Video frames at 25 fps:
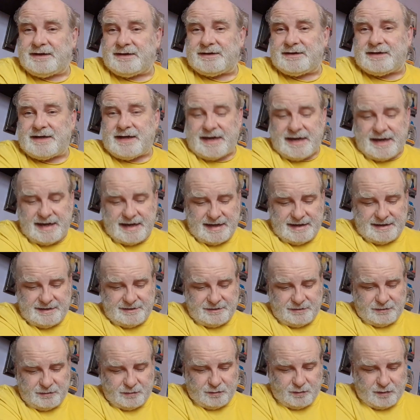to
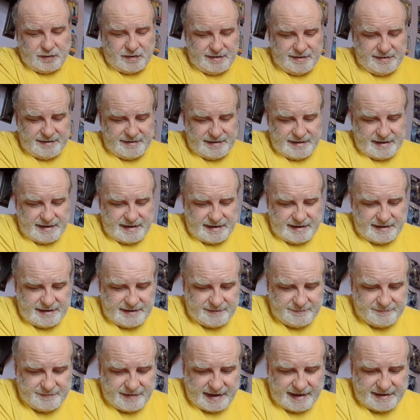help
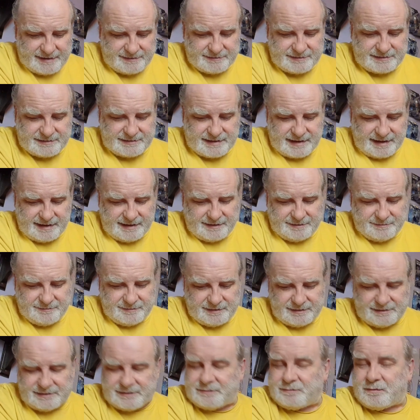
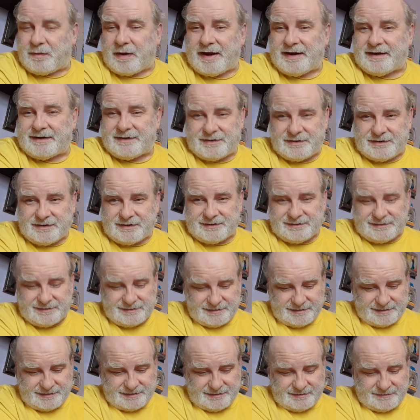Alzheimer's
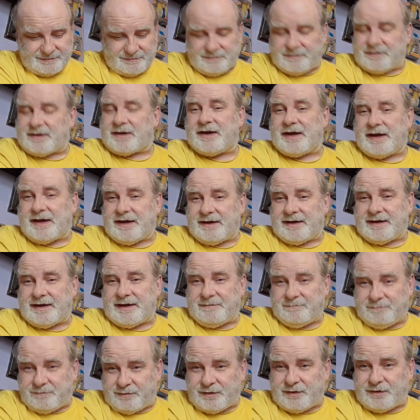patients
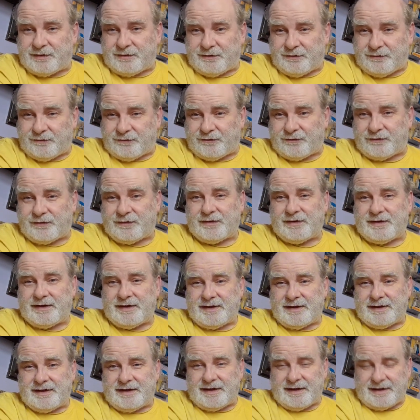improve.
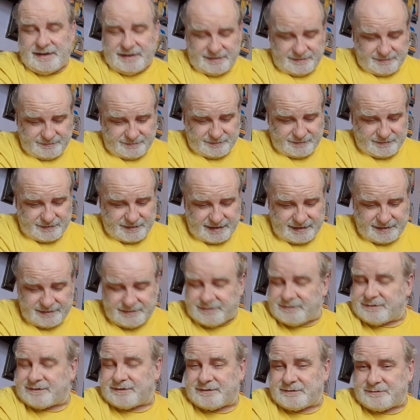
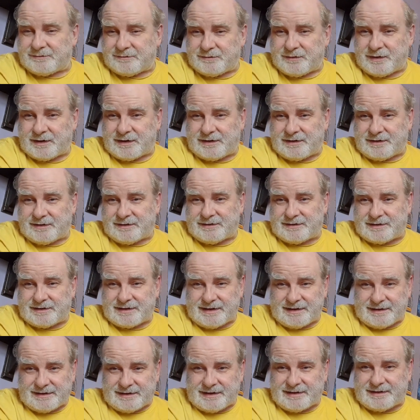And we can
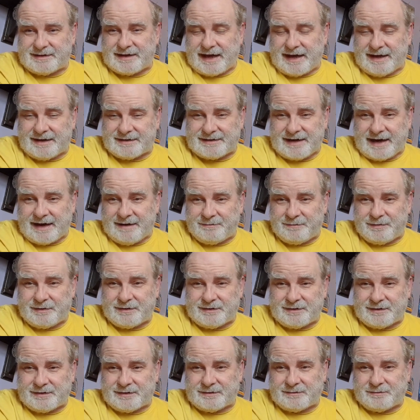see that that has
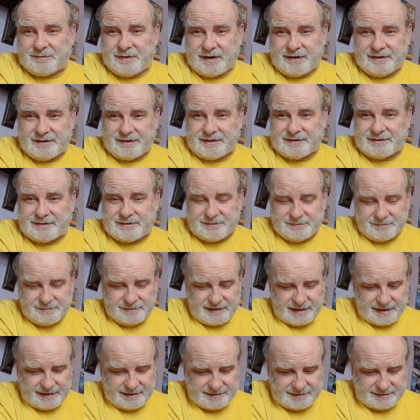happened, apparently, in some
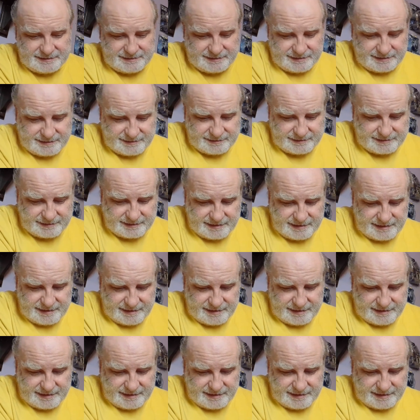cases.